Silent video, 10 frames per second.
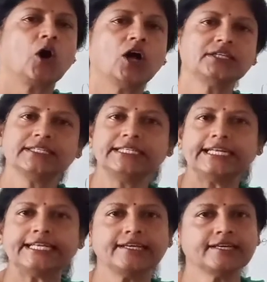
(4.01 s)

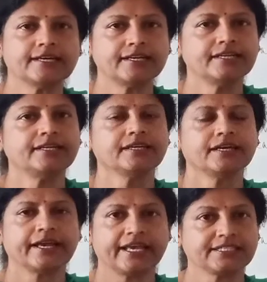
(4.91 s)
alternating current
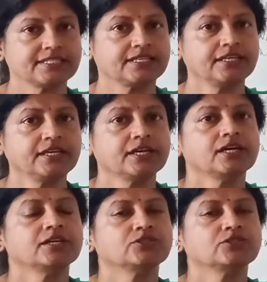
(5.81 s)
AC